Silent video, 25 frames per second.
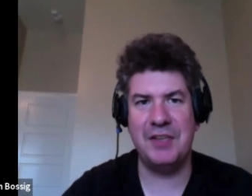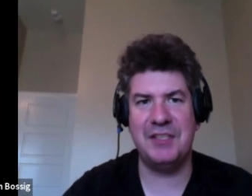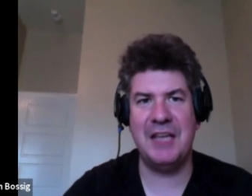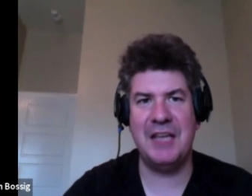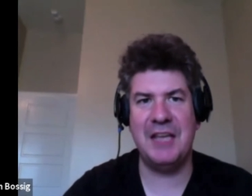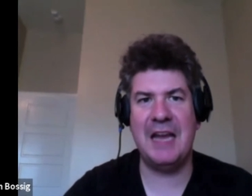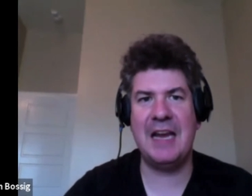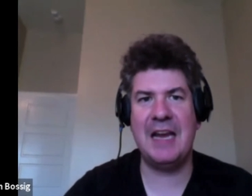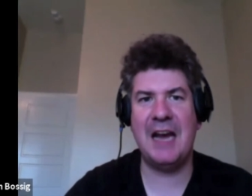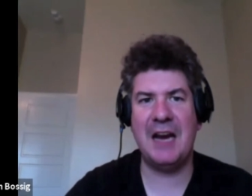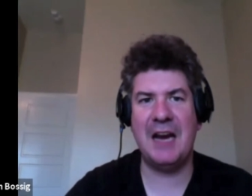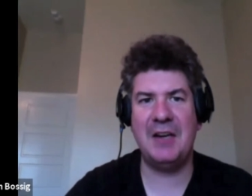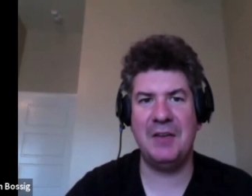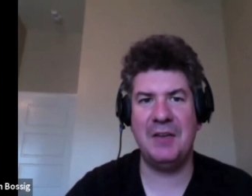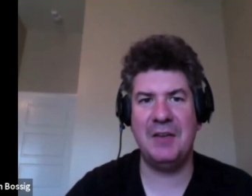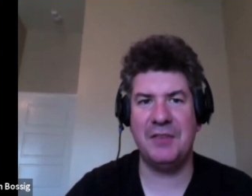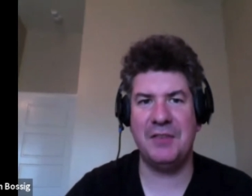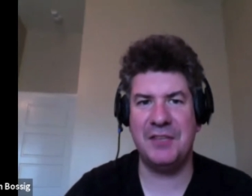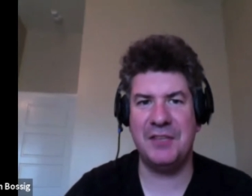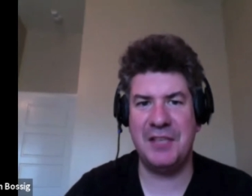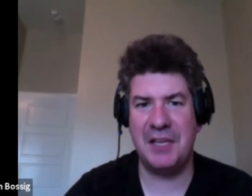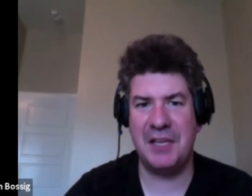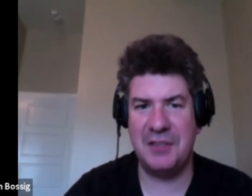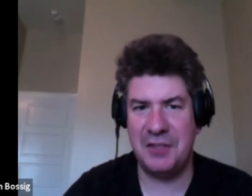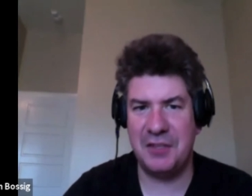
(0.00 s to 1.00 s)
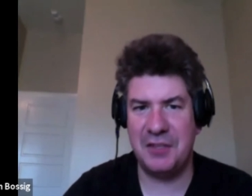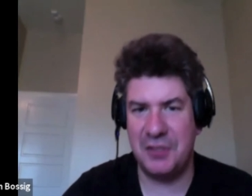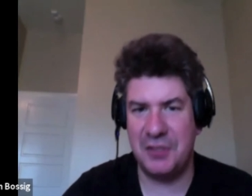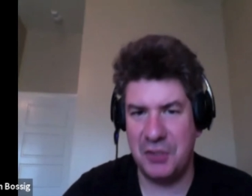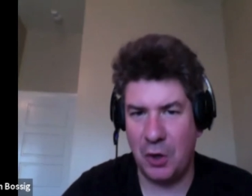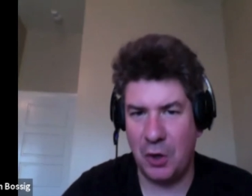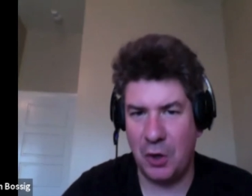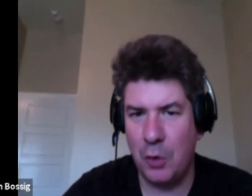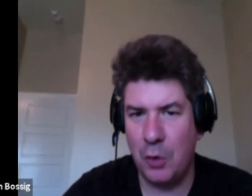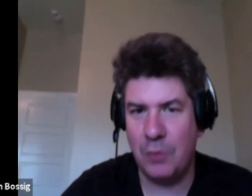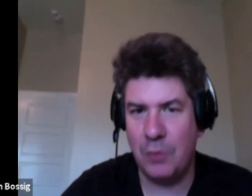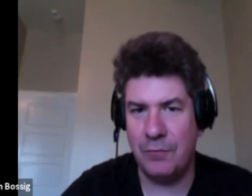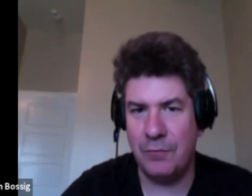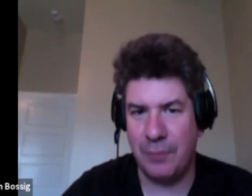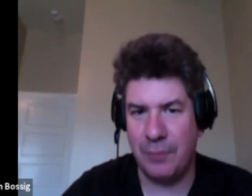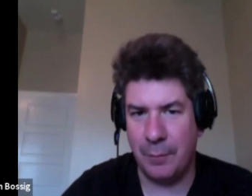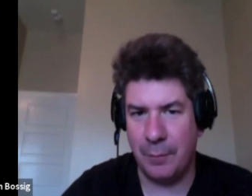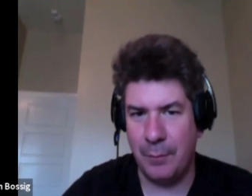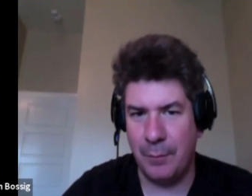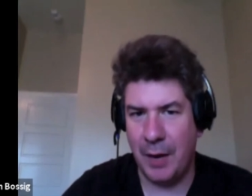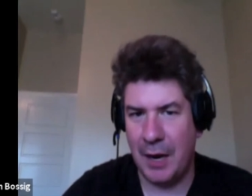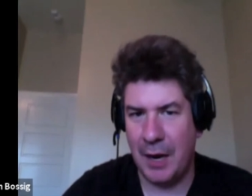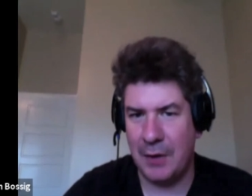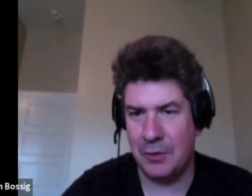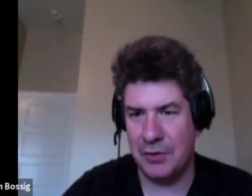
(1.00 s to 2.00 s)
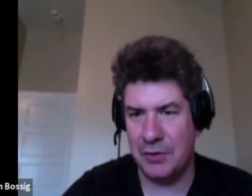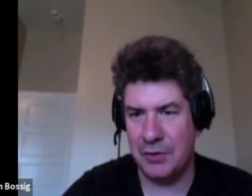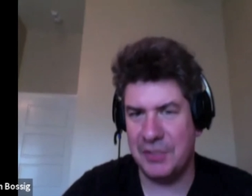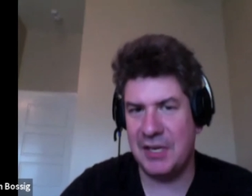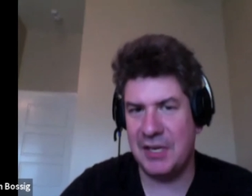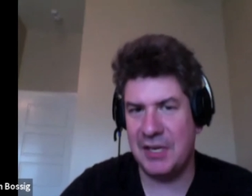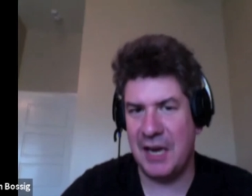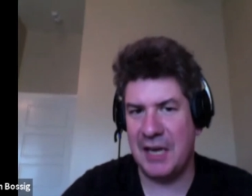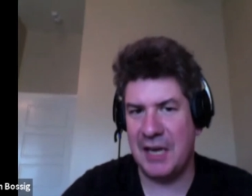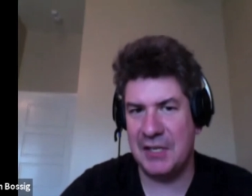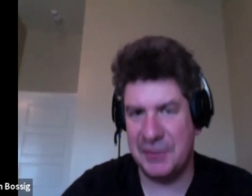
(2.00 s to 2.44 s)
they kind of set the tone for modern science